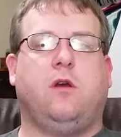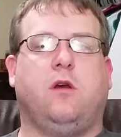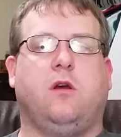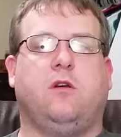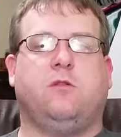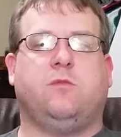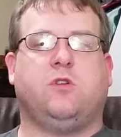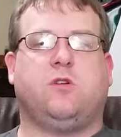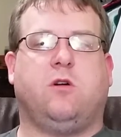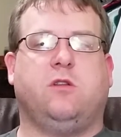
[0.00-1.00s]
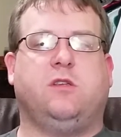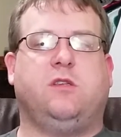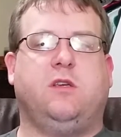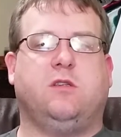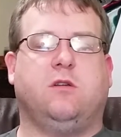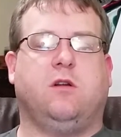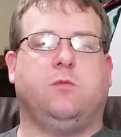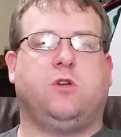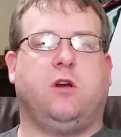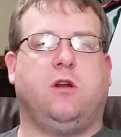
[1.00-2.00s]
The start of this season,
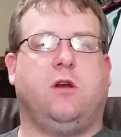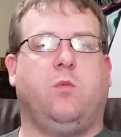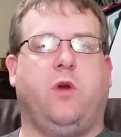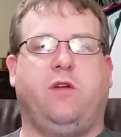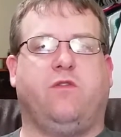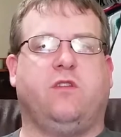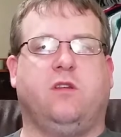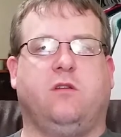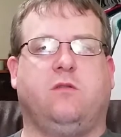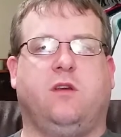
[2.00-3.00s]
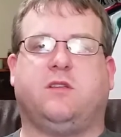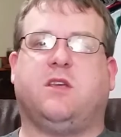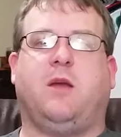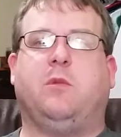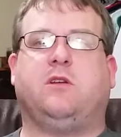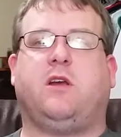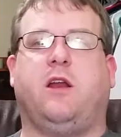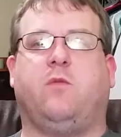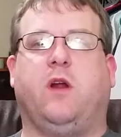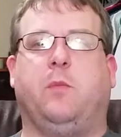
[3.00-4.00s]
I'm waiting for the excitement to
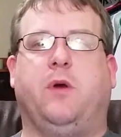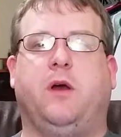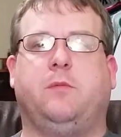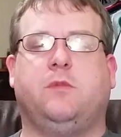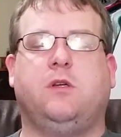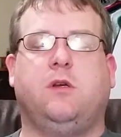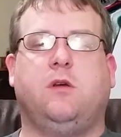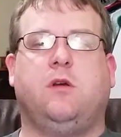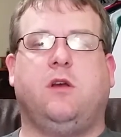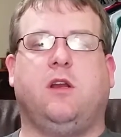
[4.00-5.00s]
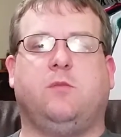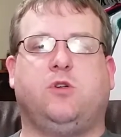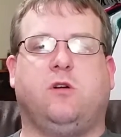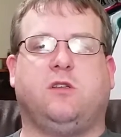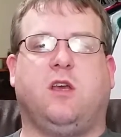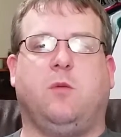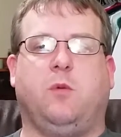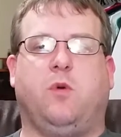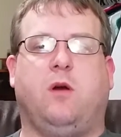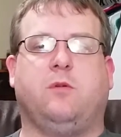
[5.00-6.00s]
kind of ramp up, and I'm sure it's
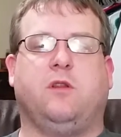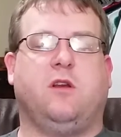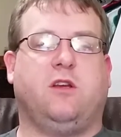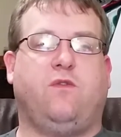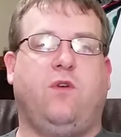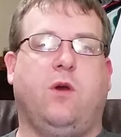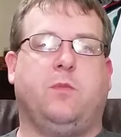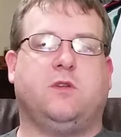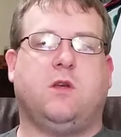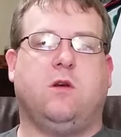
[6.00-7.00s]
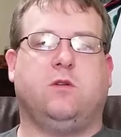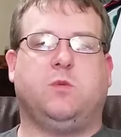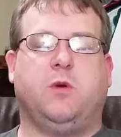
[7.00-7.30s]
coming probably in the next few episodes.